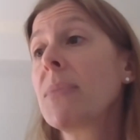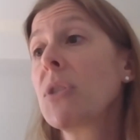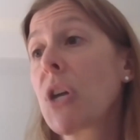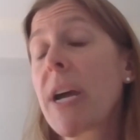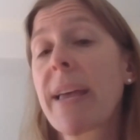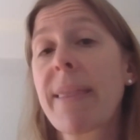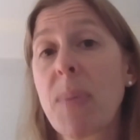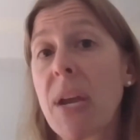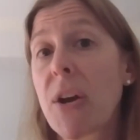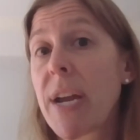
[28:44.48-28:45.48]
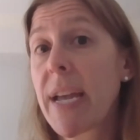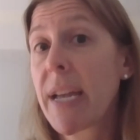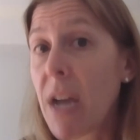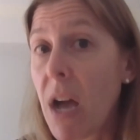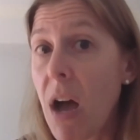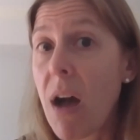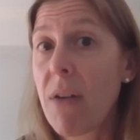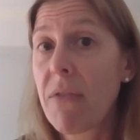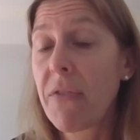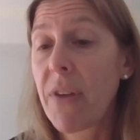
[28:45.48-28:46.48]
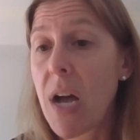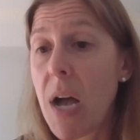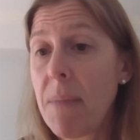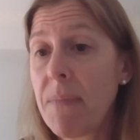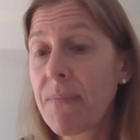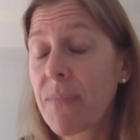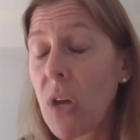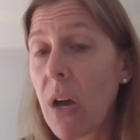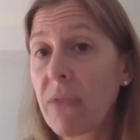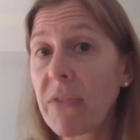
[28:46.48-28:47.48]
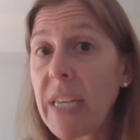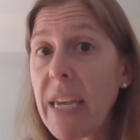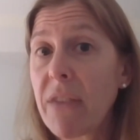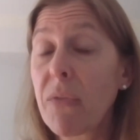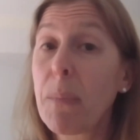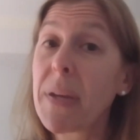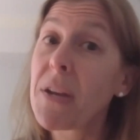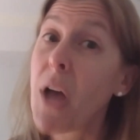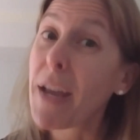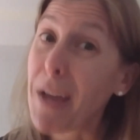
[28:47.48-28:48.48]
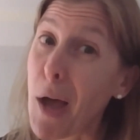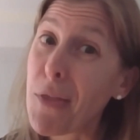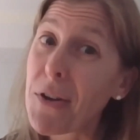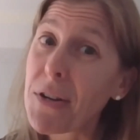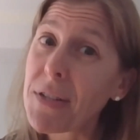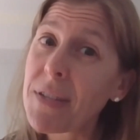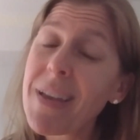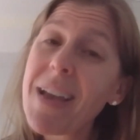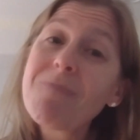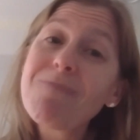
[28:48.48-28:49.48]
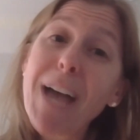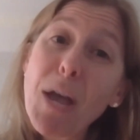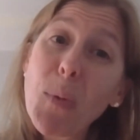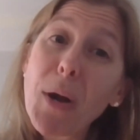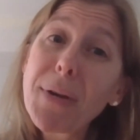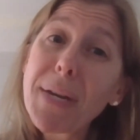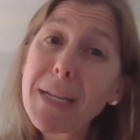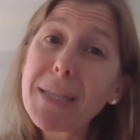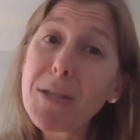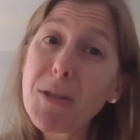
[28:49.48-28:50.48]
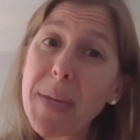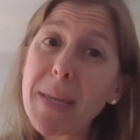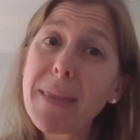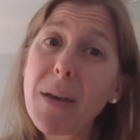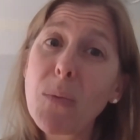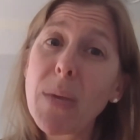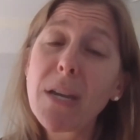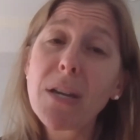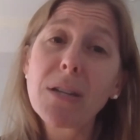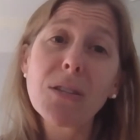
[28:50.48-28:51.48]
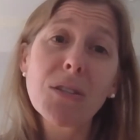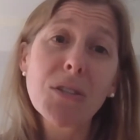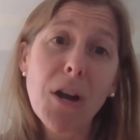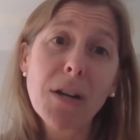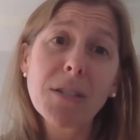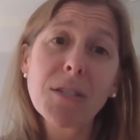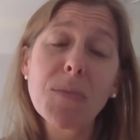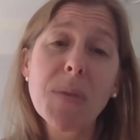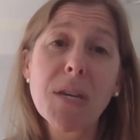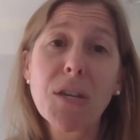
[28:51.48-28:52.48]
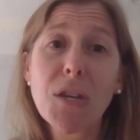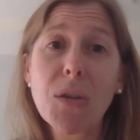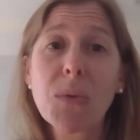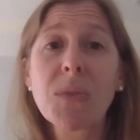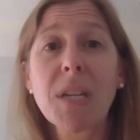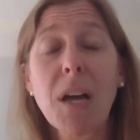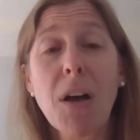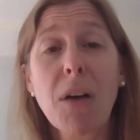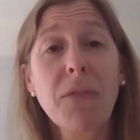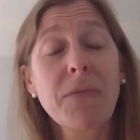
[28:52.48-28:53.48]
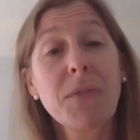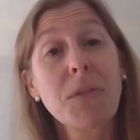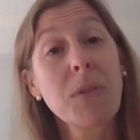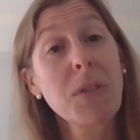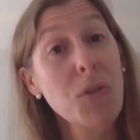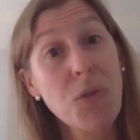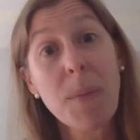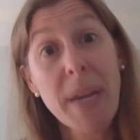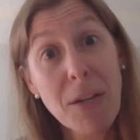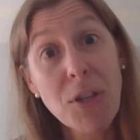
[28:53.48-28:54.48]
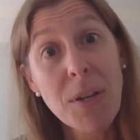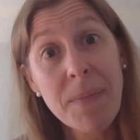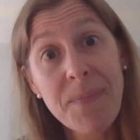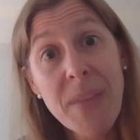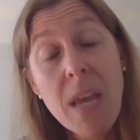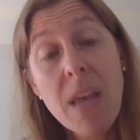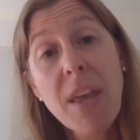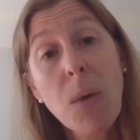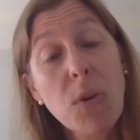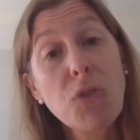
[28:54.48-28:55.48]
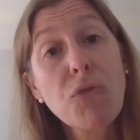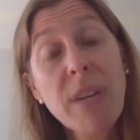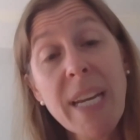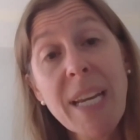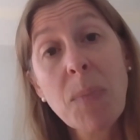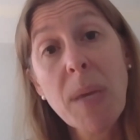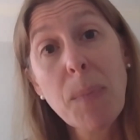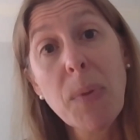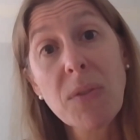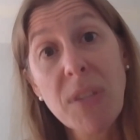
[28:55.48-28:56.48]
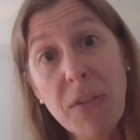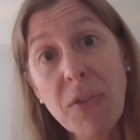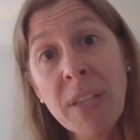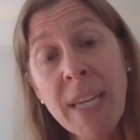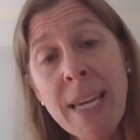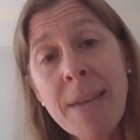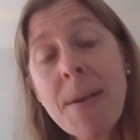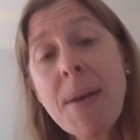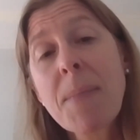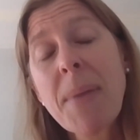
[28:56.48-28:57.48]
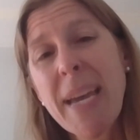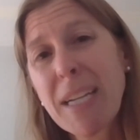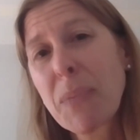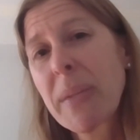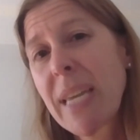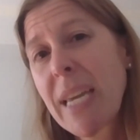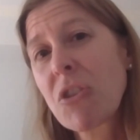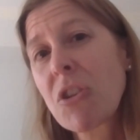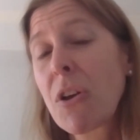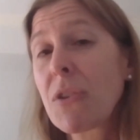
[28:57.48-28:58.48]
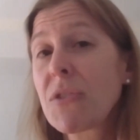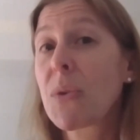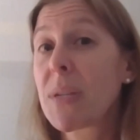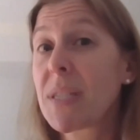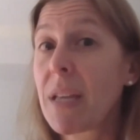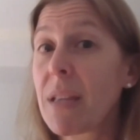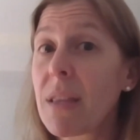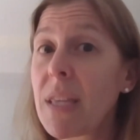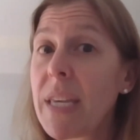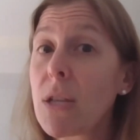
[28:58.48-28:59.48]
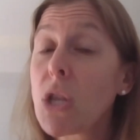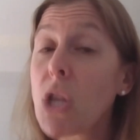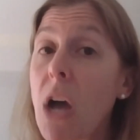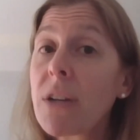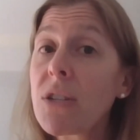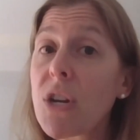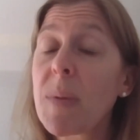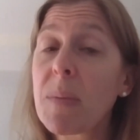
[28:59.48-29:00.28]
during the period of leave, but not others, I worry a little bit that we could start to be accused of discrimination, that we're treating people differently. My expectation also is that the long-term